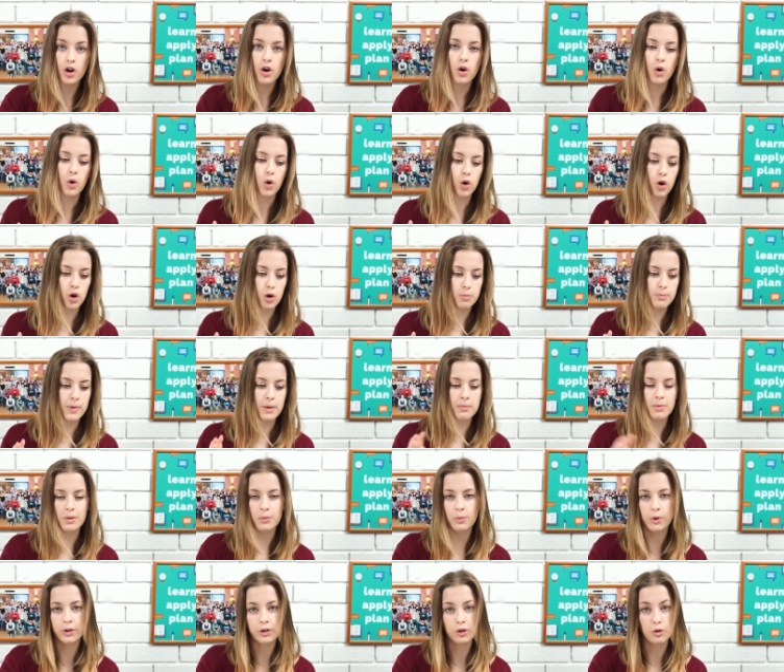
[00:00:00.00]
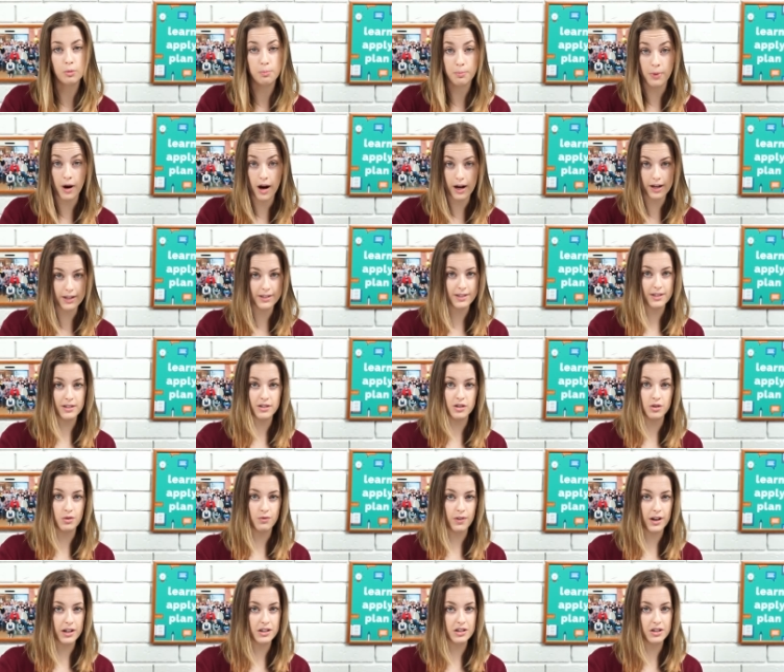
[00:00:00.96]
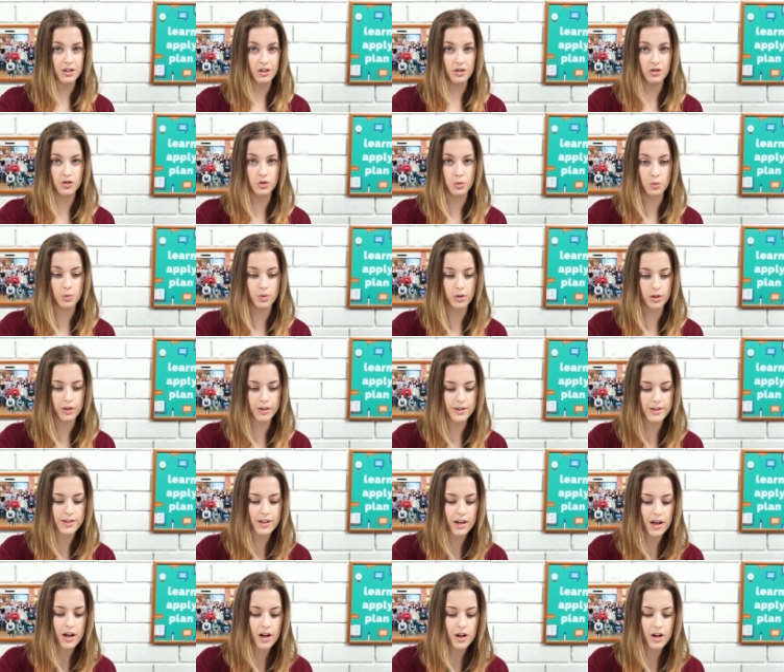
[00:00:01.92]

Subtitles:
or maybe what your bias is directing you towards.